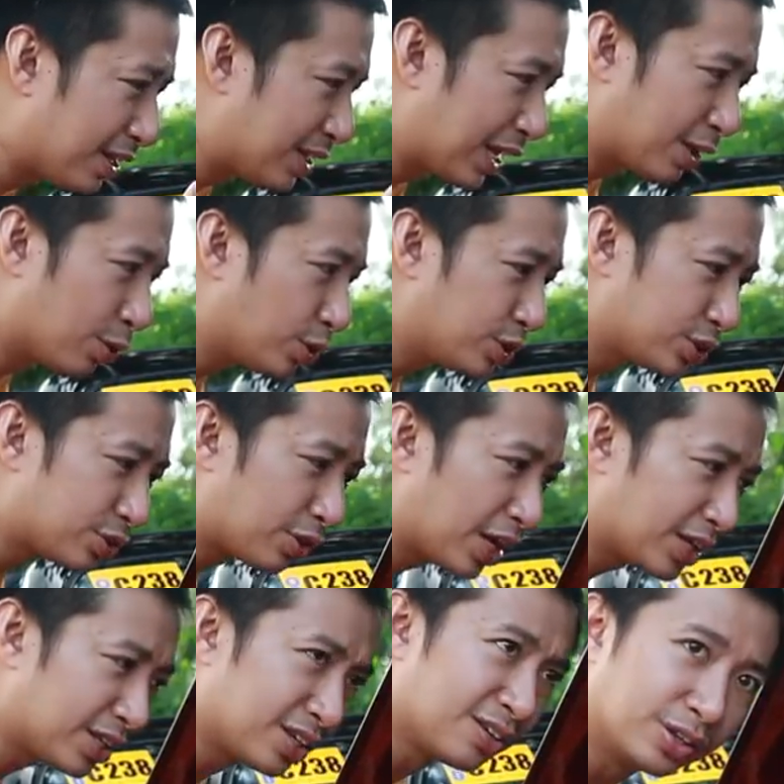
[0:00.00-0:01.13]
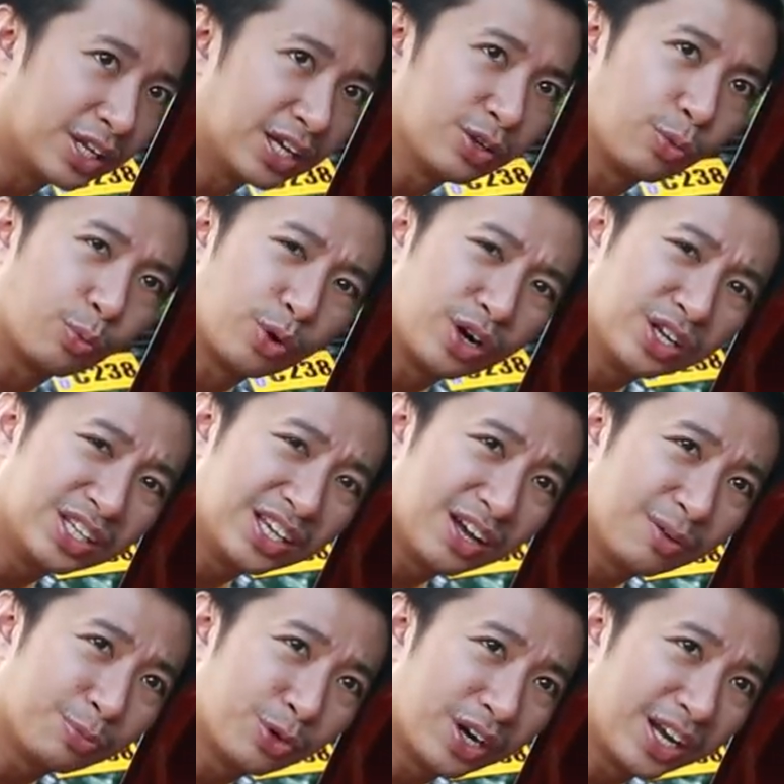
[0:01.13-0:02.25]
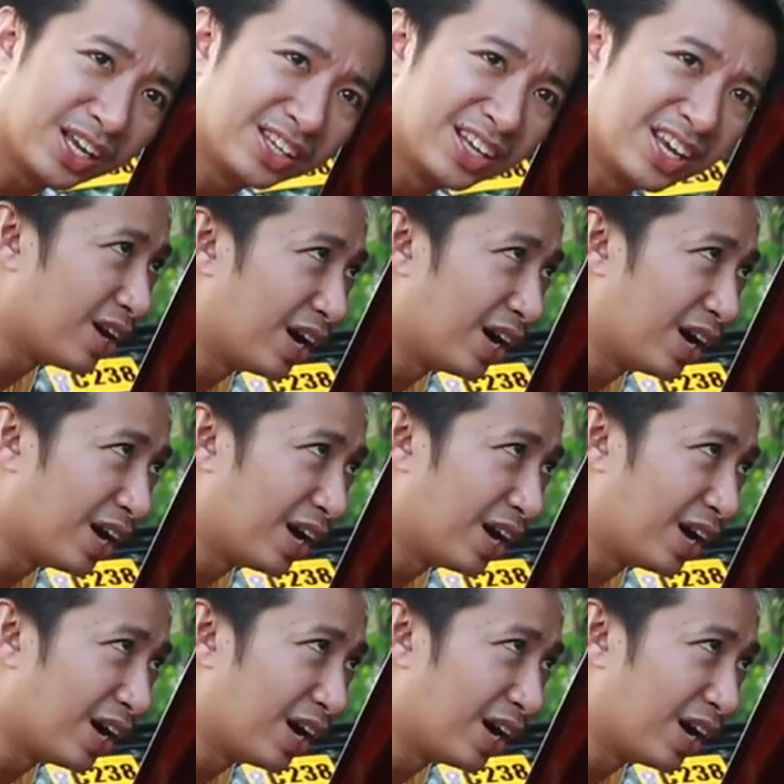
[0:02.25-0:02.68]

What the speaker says: that hood strut, not a worthy upgrade.